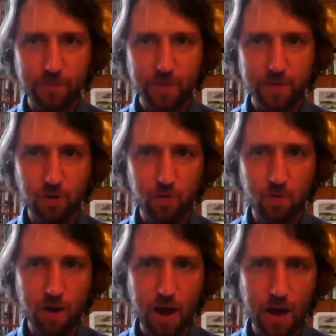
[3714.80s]

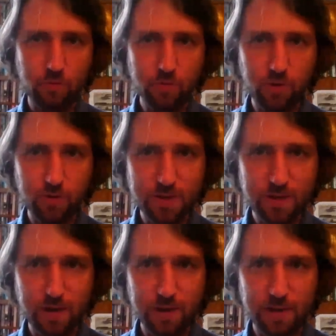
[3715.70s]
So I would
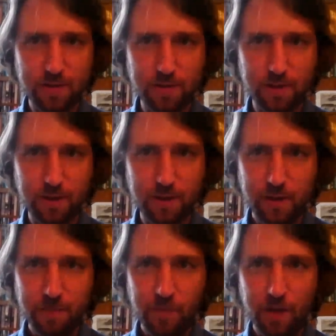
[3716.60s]
consider it
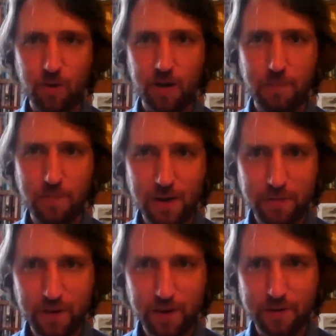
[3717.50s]
well, a
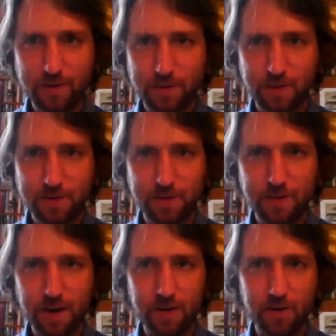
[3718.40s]
perfect
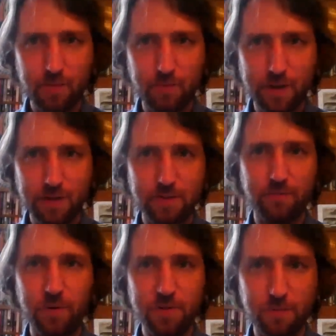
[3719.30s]
scenario, but it's
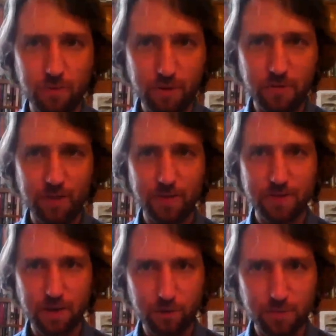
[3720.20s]
impossible given the
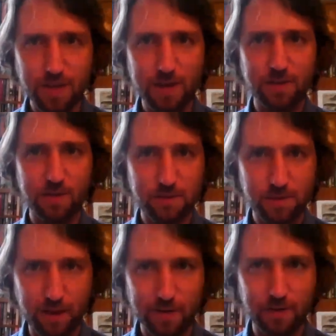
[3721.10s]

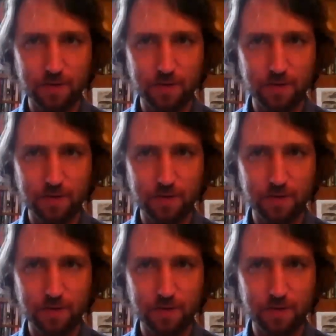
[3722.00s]
circumstances that